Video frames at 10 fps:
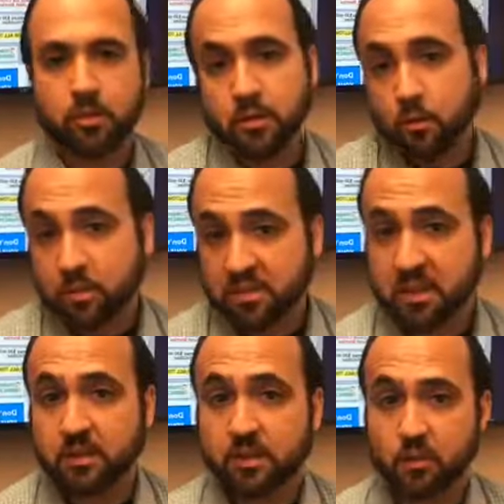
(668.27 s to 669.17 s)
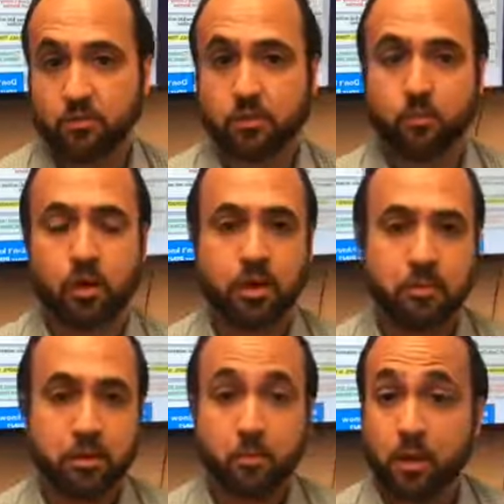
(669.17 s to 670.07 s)
Well, the Loop is not a township, right? I
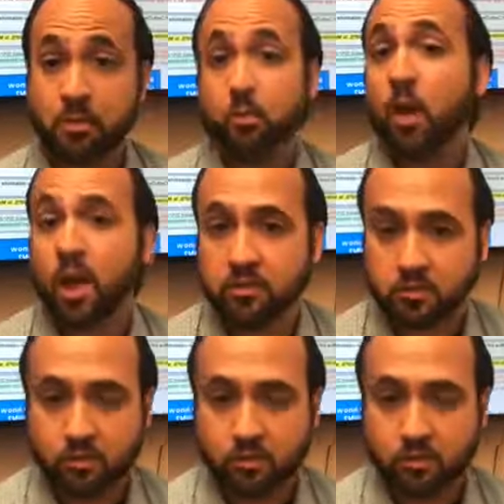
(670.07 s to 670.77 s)
mean, you may be West,